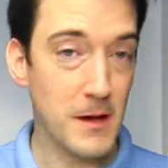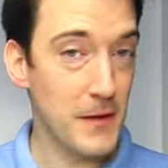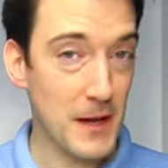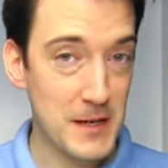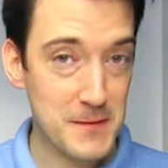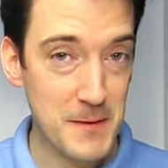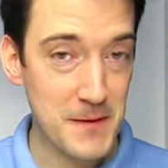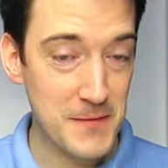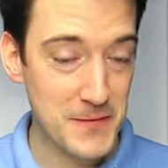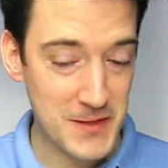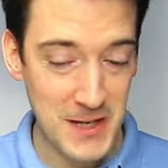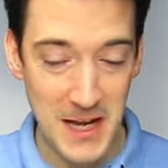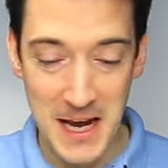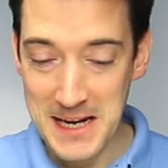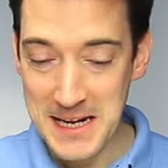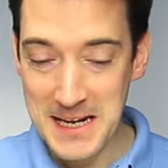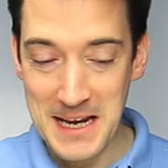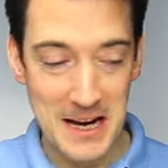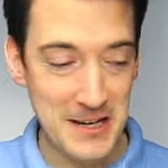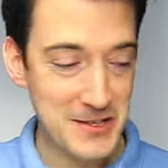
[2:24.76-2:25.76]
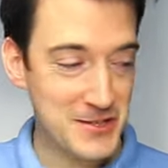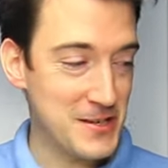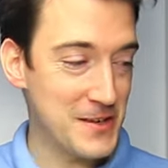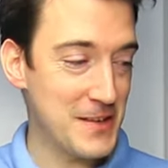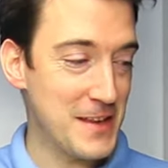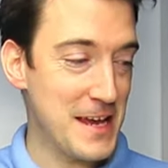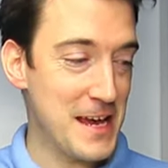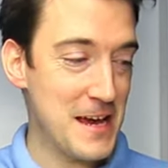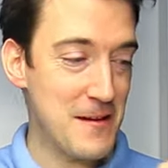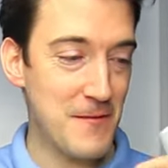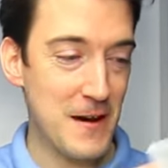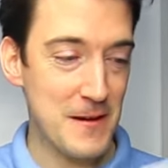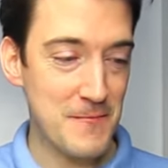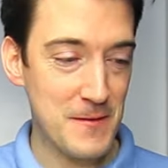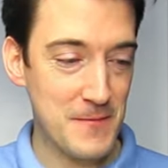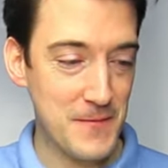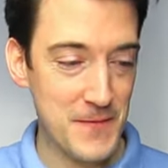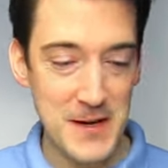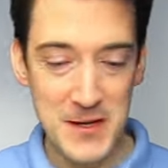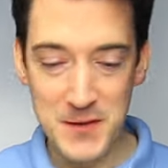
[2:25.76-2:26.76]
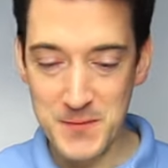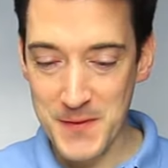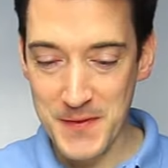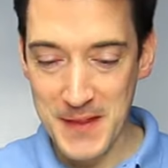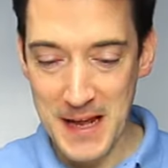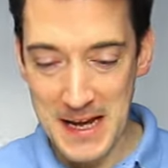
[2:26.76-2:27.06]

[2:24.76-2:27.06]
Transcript: a nice bit of sliding action there. Right, we've finished with